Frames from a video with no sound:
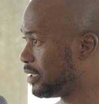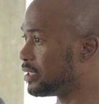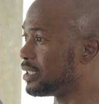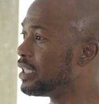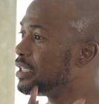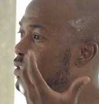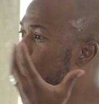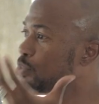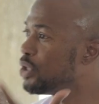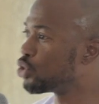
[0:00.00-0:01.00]
It's easy
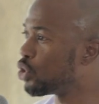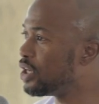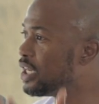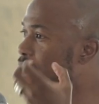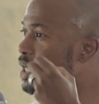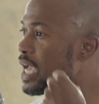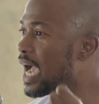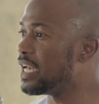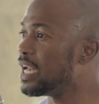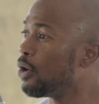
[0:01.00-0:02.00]
to be drawn in
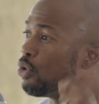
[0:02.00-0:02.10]
and now